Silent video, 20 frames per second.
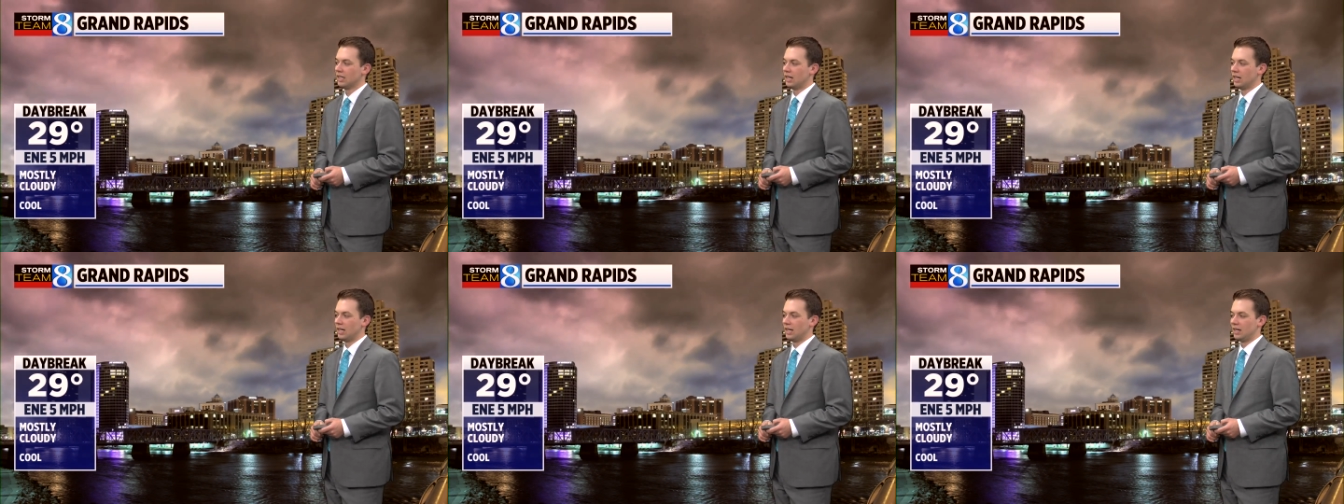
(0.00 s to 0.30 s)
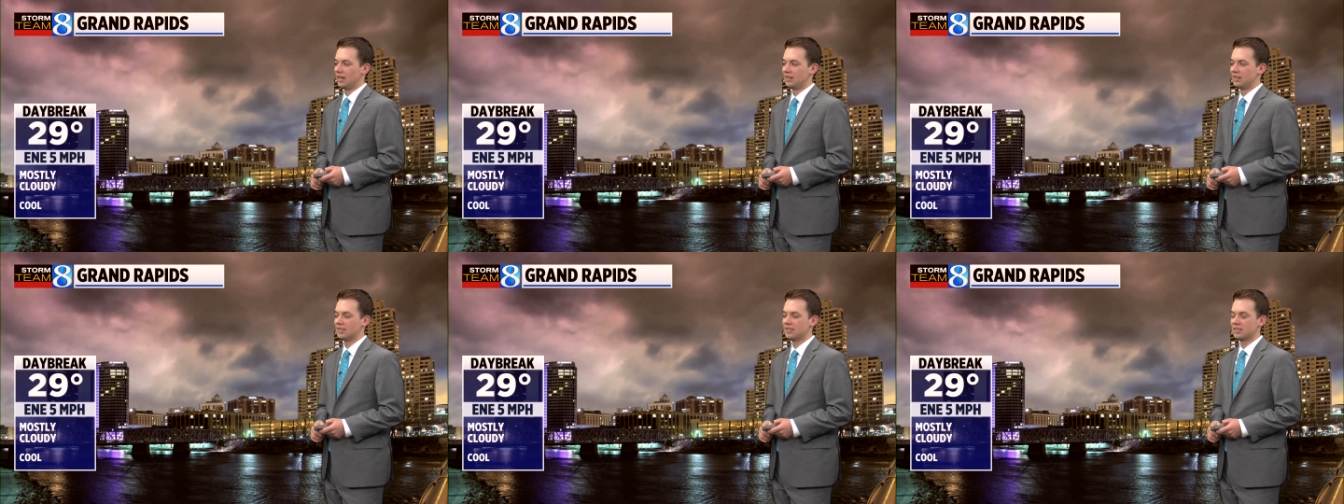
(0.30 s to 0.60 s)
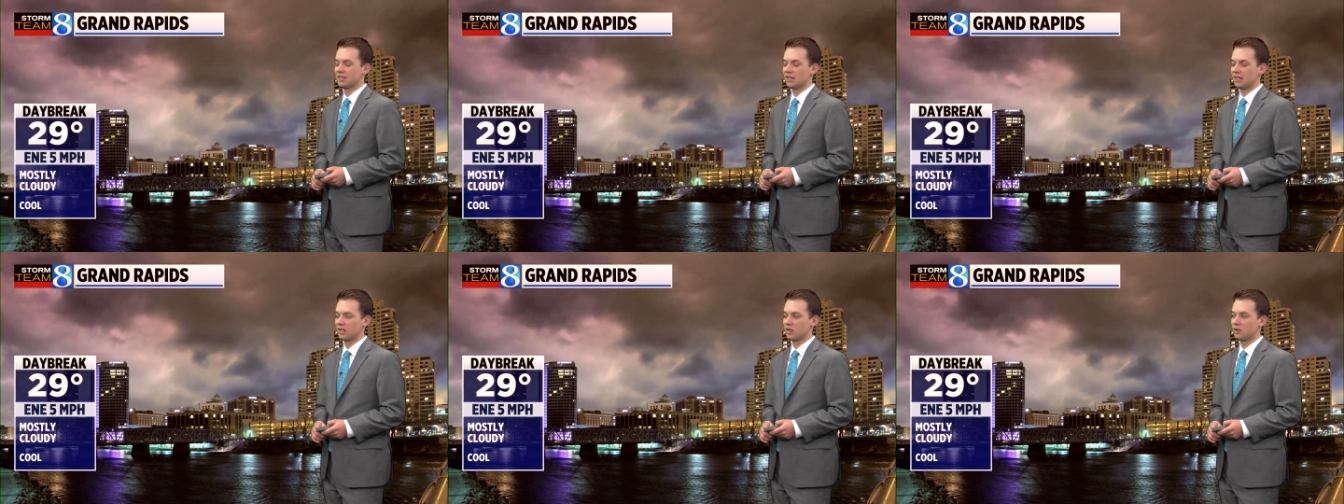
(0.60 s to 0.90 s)
At
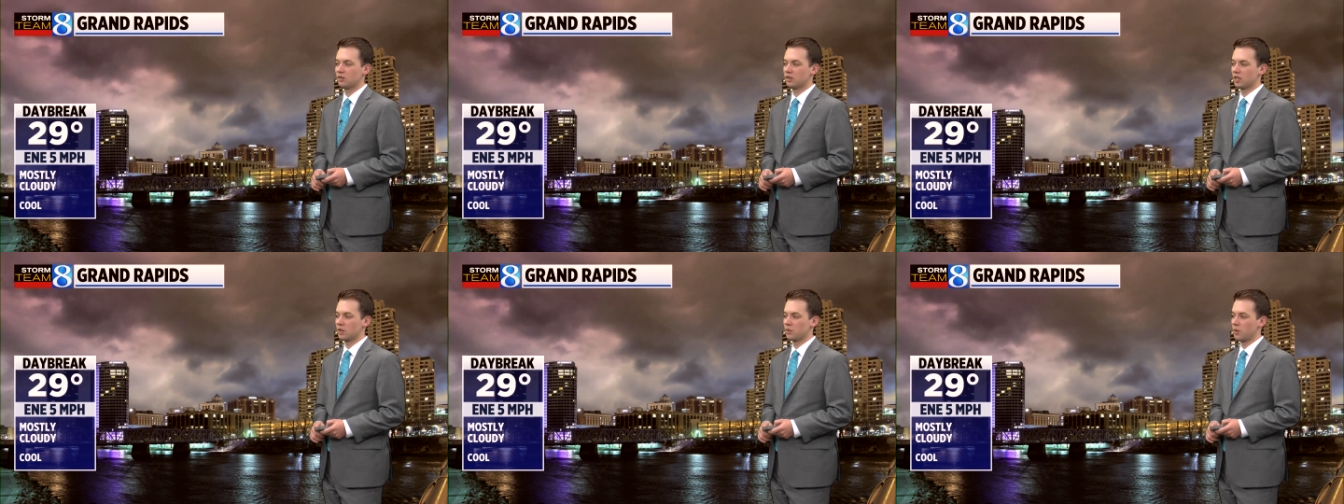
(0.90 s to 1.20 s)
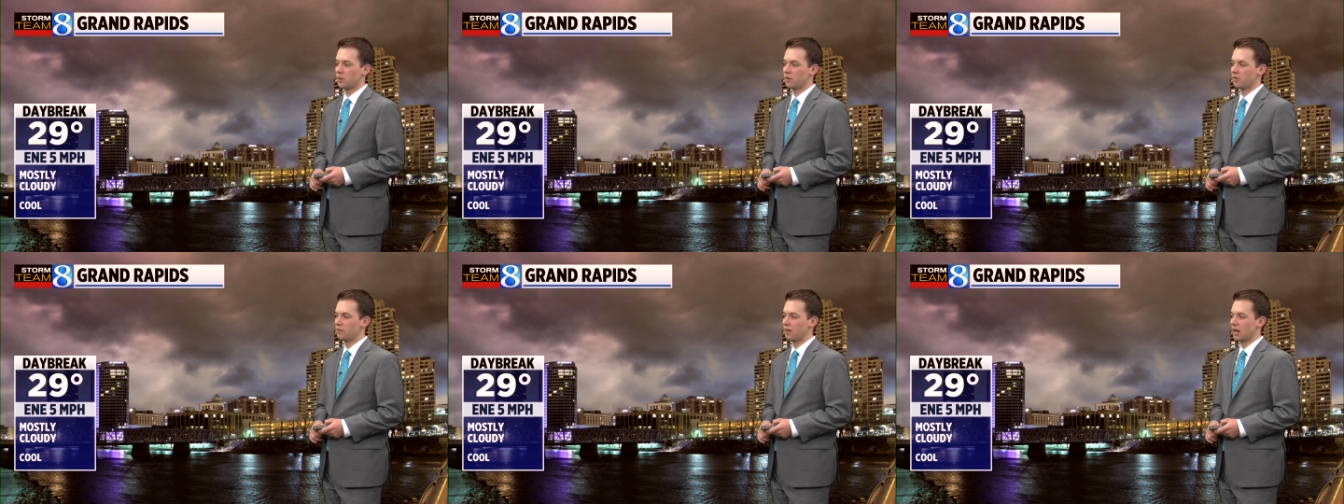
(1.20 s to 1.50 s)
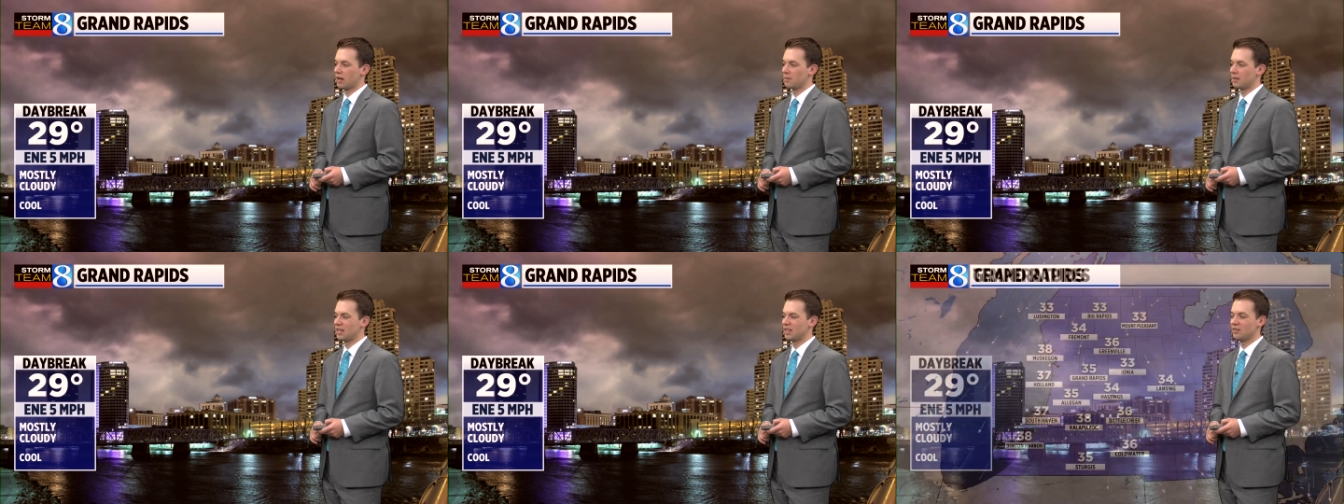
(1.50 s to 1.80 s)
least cooler than what we've
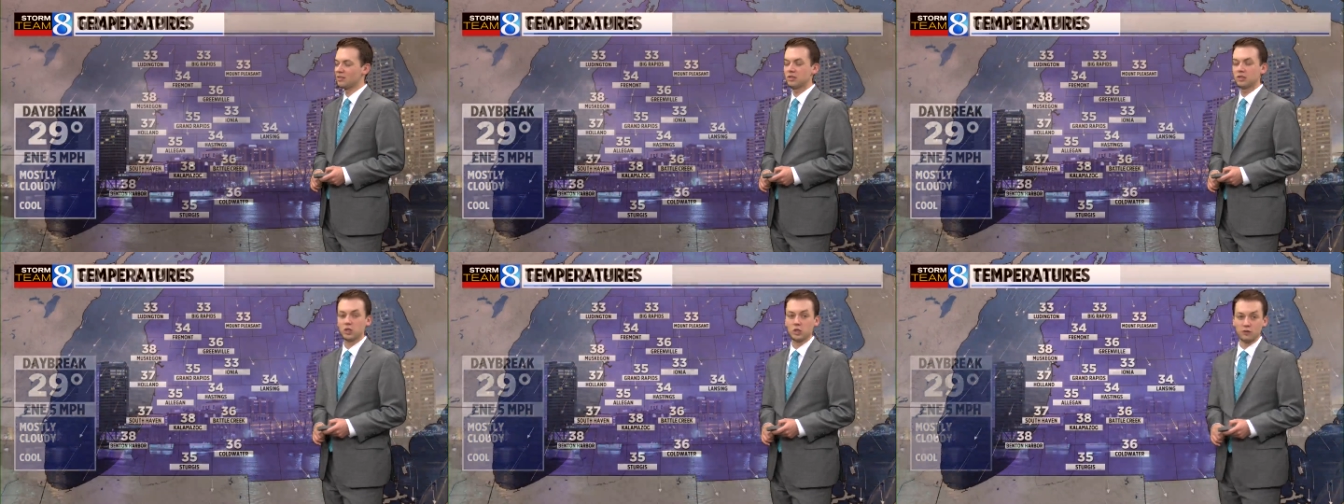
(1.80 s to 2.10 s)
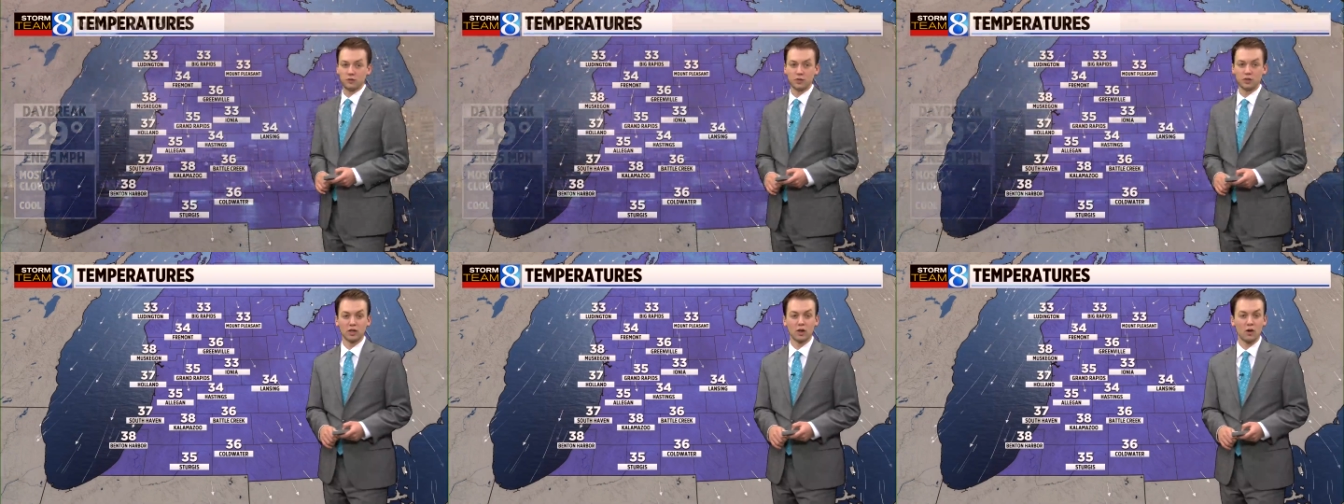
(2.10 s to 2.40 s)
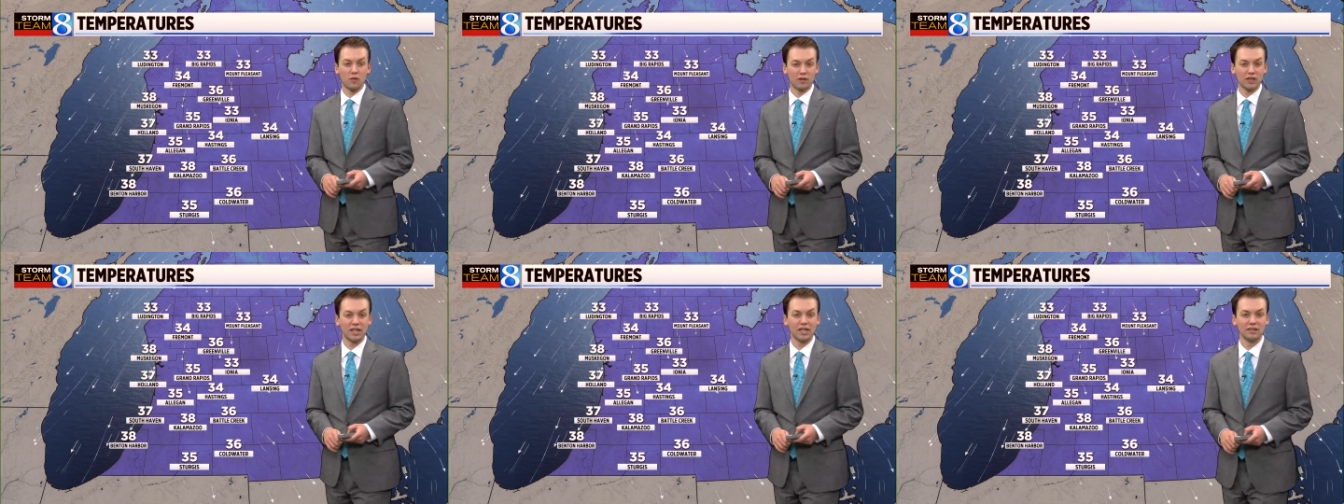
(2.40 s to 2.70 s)
kind of been used to for an
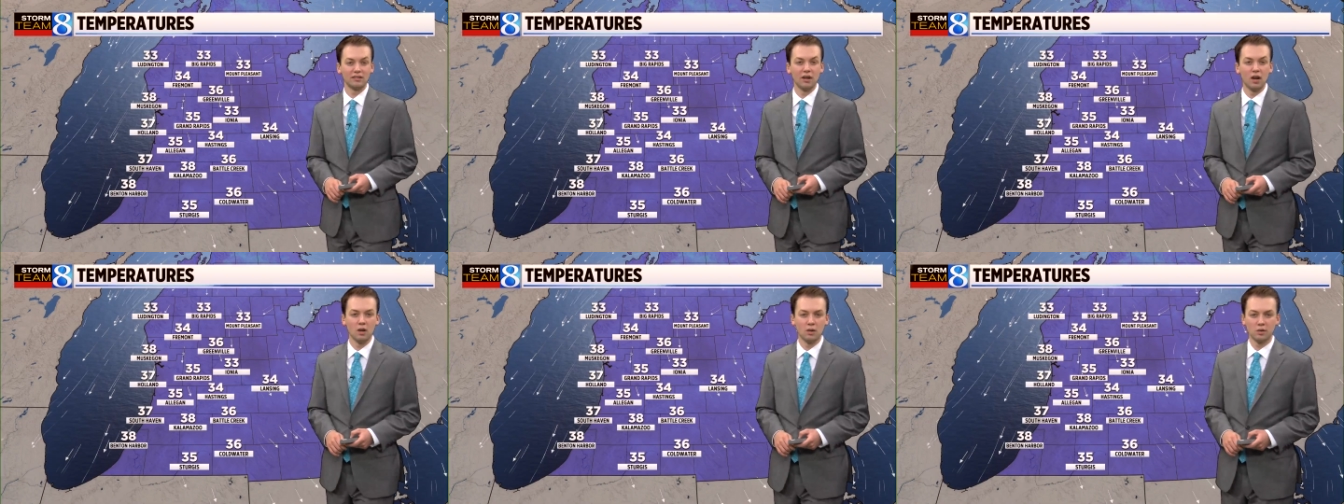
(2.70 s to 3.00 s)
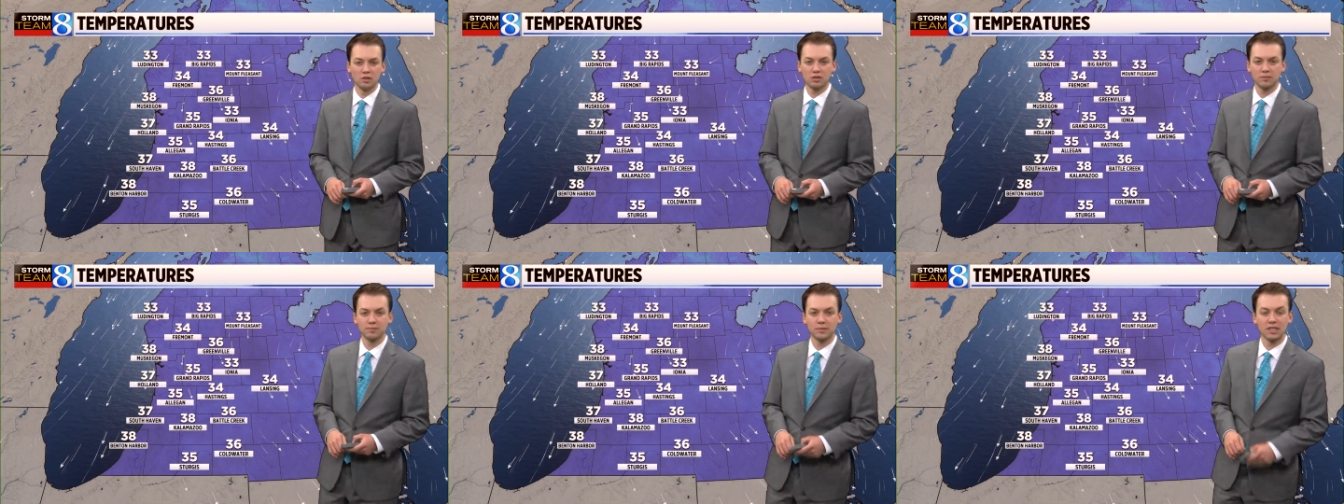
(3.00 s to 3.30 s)
overnight lows.